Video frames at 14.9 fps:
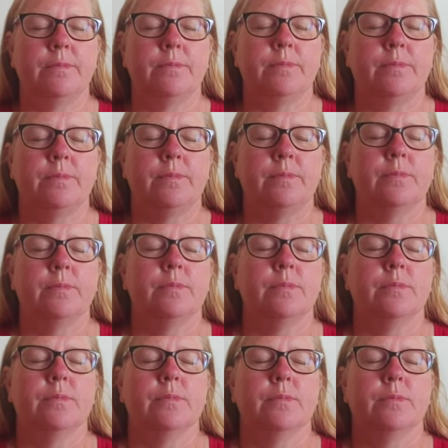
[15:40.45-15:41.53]

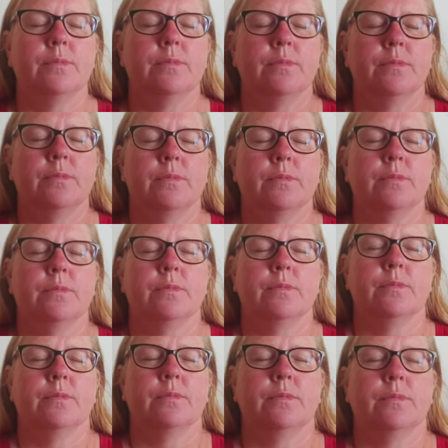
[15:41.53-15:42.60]

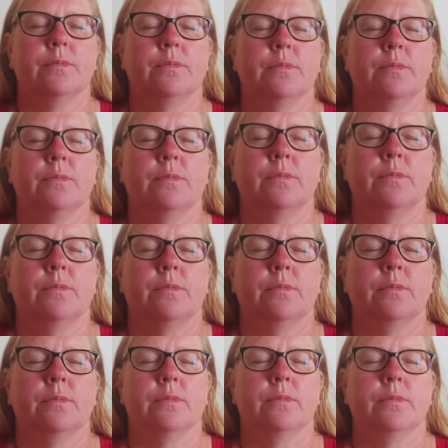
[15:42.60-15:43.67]

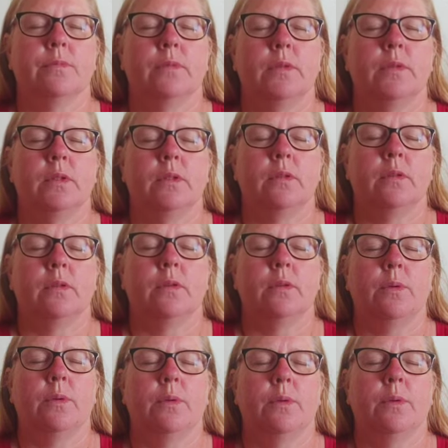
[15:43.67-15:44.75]

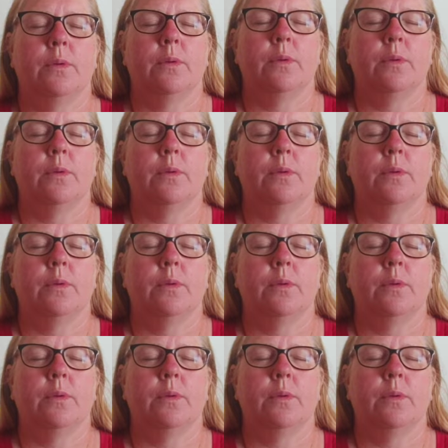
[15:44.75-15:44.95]
(no one is talking)